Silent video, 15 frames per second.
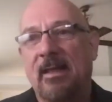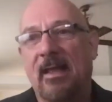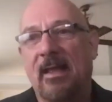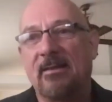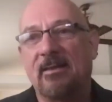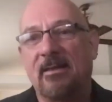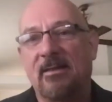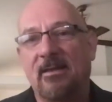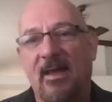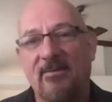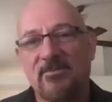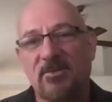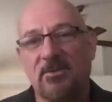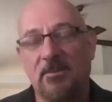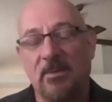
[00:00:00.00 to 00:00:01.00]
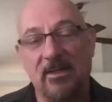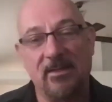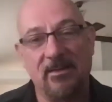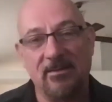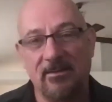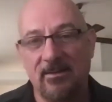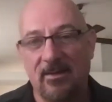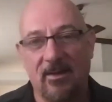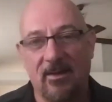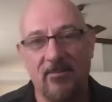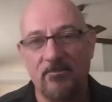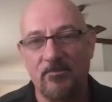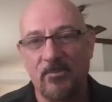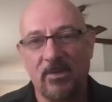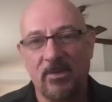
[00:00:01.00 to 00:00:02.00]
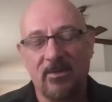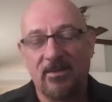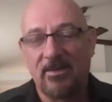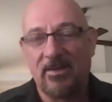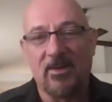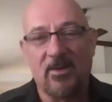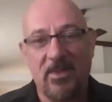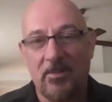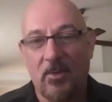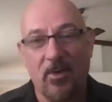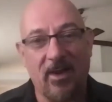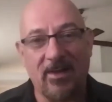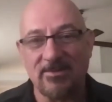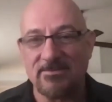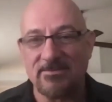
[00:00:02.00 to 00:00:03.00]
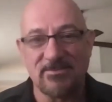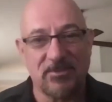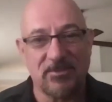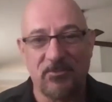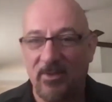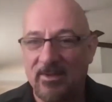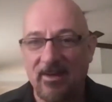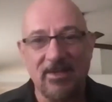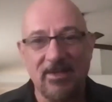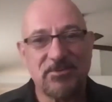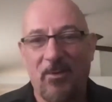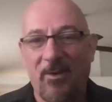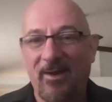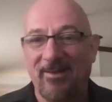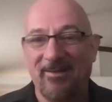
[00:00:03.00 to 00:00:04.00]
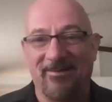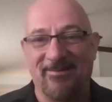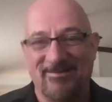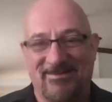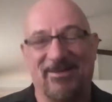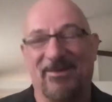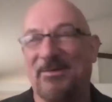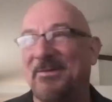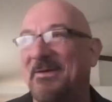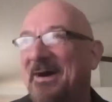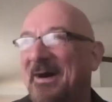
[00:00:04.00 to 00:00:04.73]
And then after the meeting, they broke out some really nice wine. So,